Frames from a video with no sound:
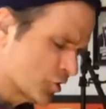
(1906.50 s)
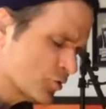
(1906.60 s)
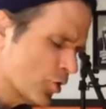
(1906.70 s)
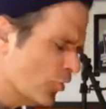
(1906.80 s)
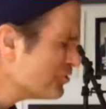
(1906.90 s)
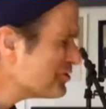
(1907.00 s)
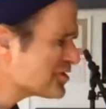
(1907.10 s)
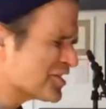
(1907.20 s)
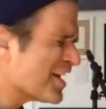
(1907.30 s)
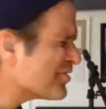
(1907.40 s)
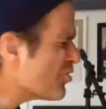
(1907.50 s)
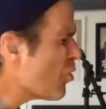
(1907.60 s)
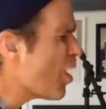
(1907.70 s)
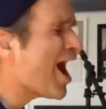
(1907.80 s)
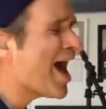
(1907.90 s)
who's gonna
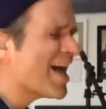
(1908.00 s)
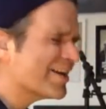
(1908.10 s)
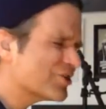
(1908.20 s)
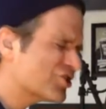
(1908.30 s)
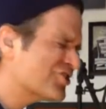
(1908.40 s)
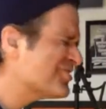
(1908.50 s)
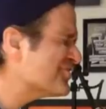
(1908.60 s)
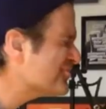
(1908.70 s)
watch you